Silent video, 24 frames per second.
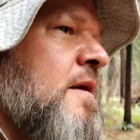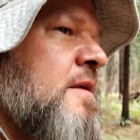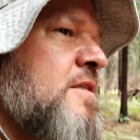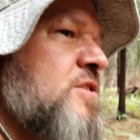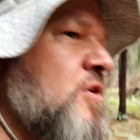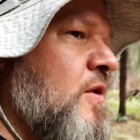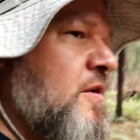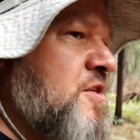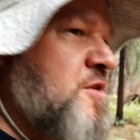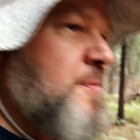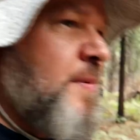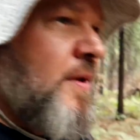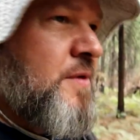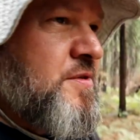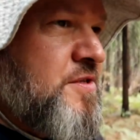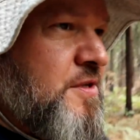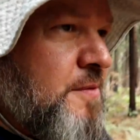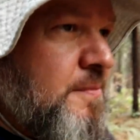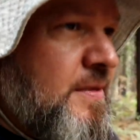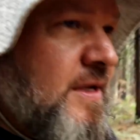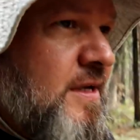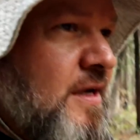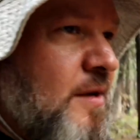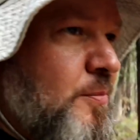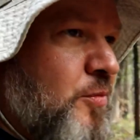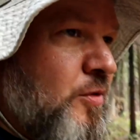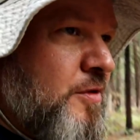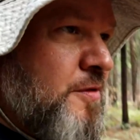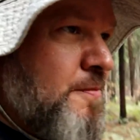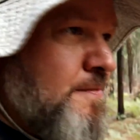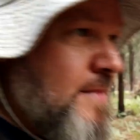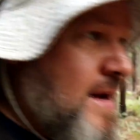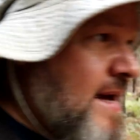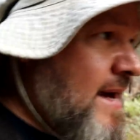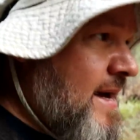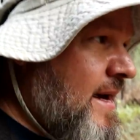So I was supposed to meet up with
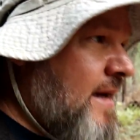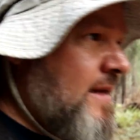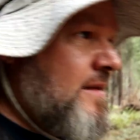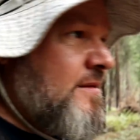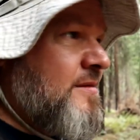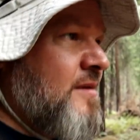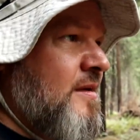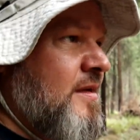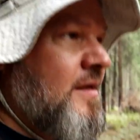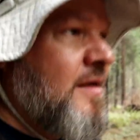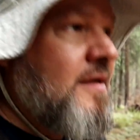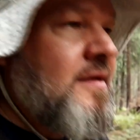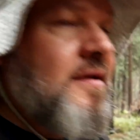Matt